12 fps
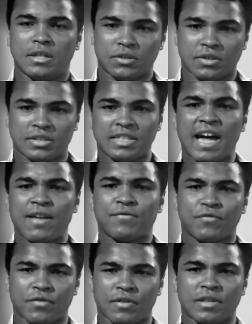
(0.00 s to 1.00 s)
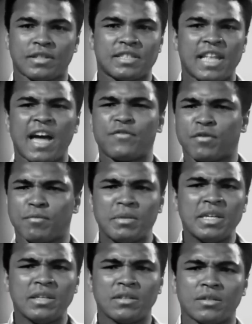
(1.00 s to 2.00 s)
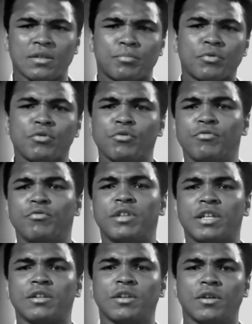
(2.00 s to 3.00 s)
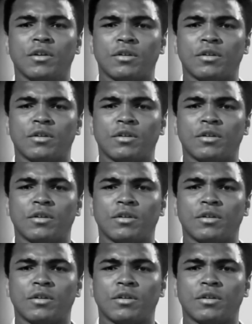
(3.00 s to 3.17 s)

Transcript: So it's not for me to prove that.